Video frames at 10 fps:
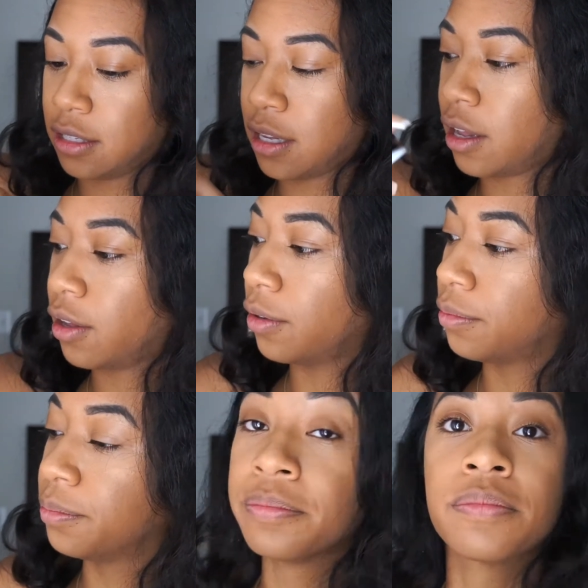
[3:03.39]
So
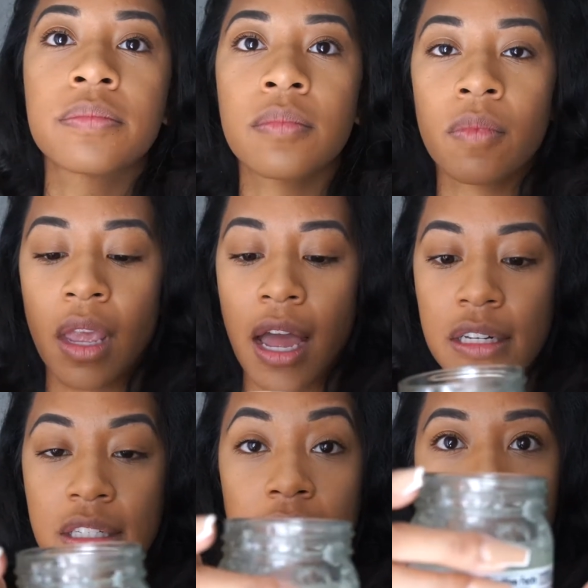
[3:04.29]
I
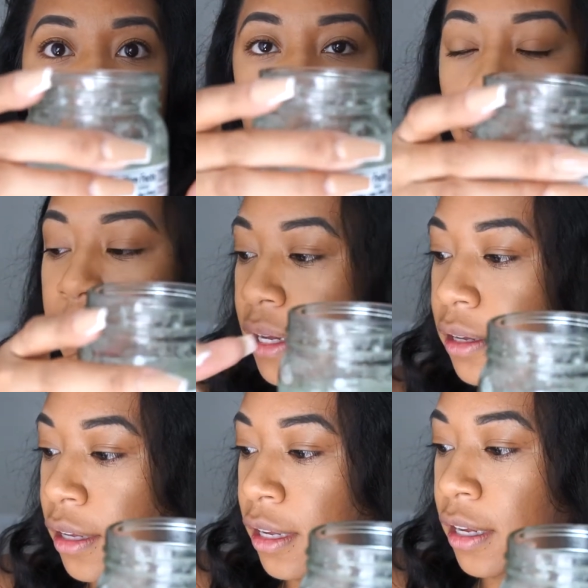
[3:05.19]
just take a little bit.
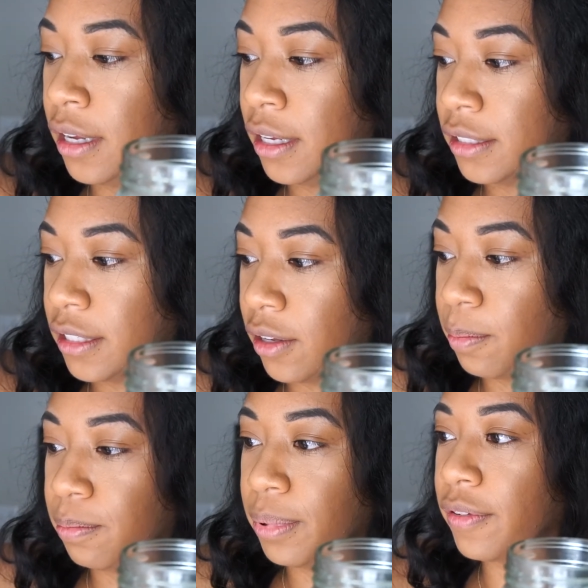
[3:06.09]

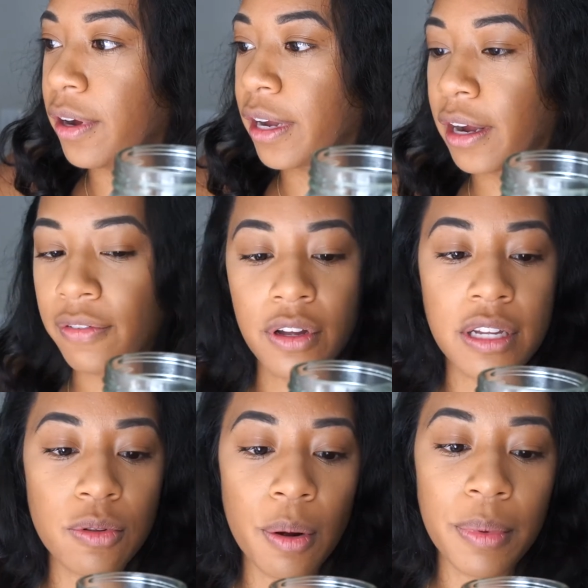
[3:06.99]
So be very careful,
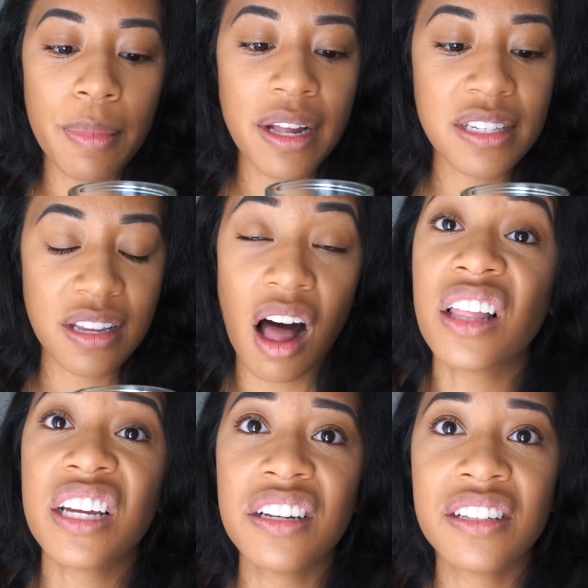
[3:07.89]
because normally mine's
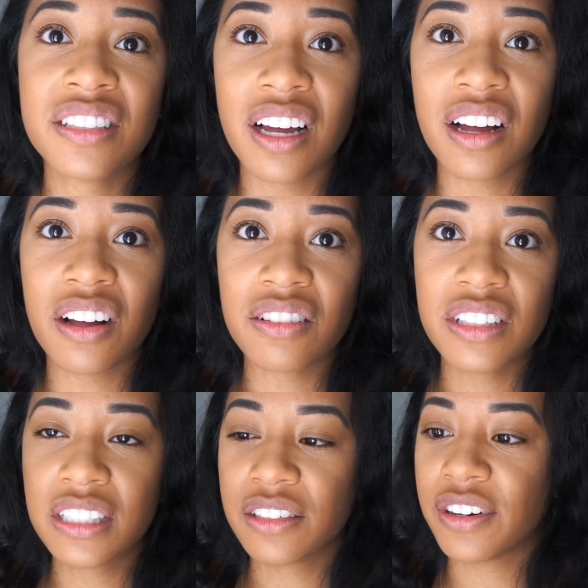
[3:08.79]
solid. So
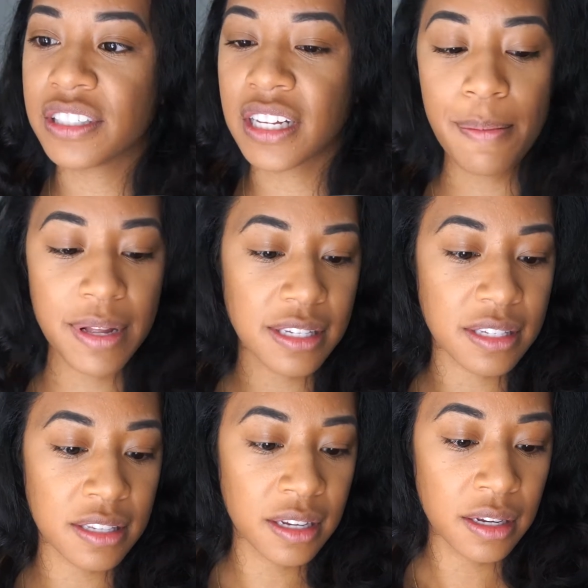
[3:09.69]
this is the first time
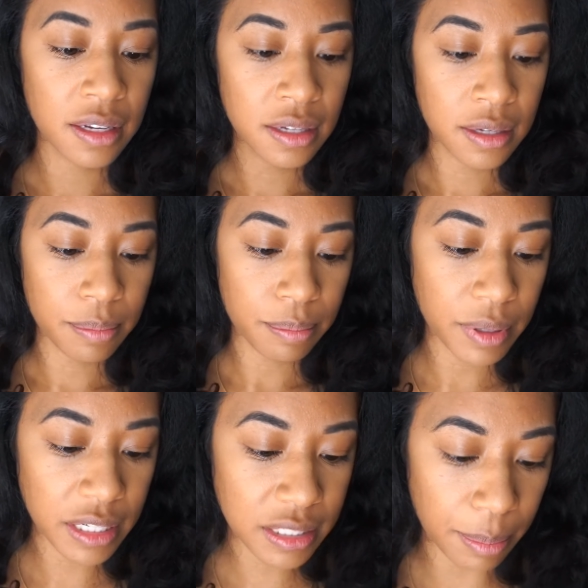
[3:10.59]

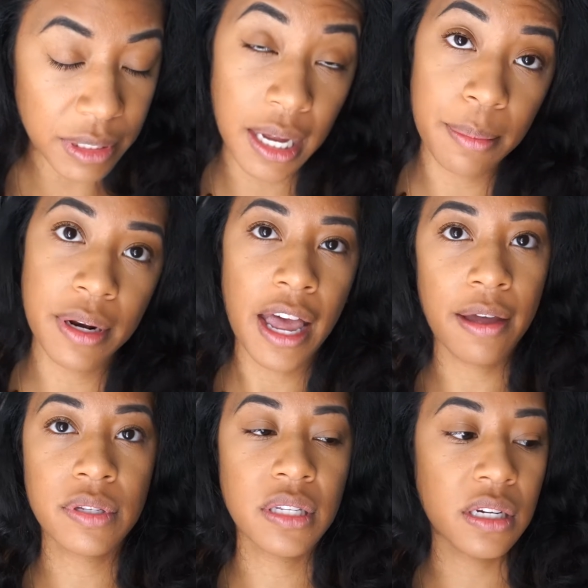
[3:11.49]
but it's summertime and I
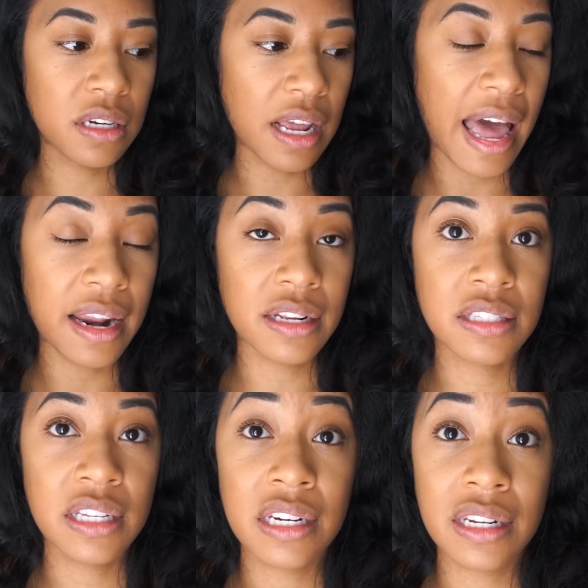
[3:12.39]
have had it
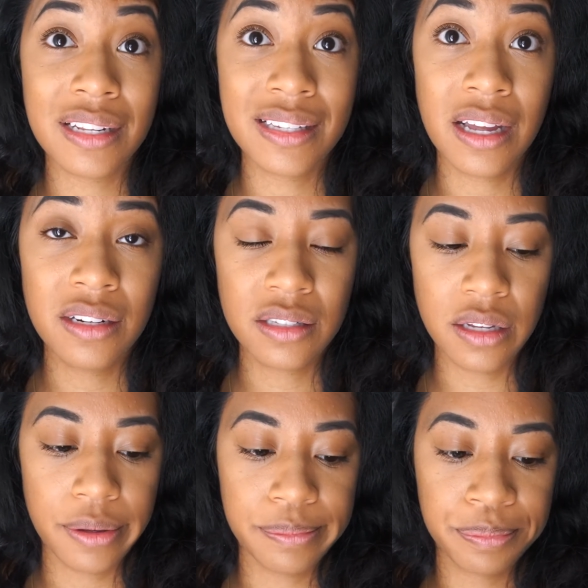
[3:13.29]
sitting in the sun,
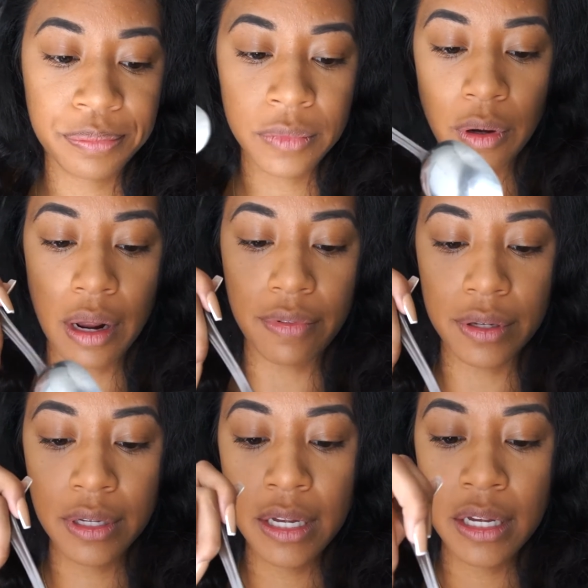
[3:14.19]
so whatever.
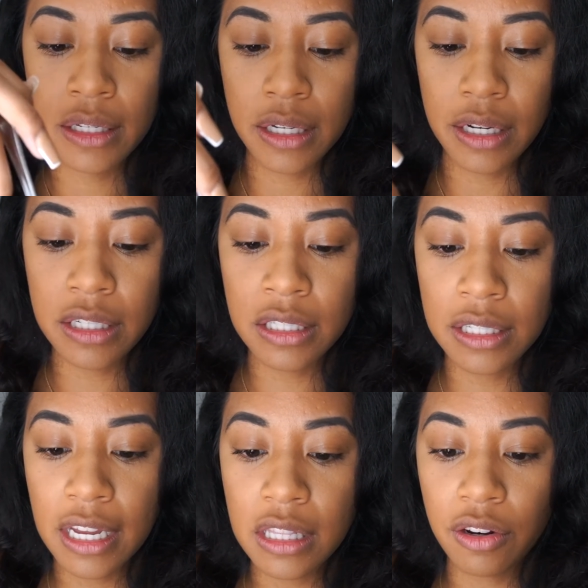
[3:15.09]
So you're gonna just
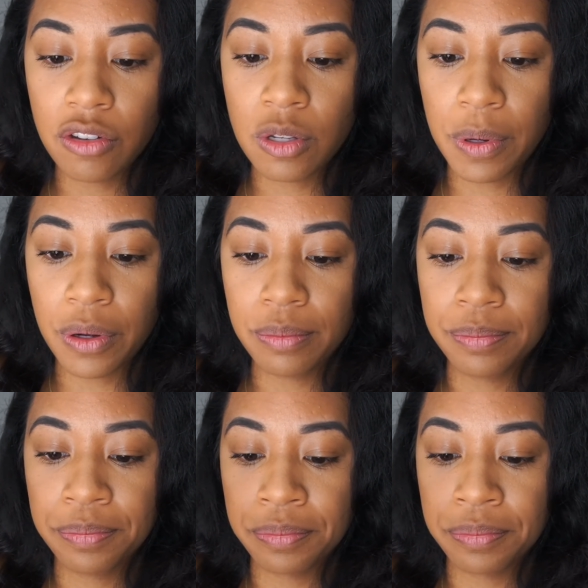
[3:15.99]
take a little spoon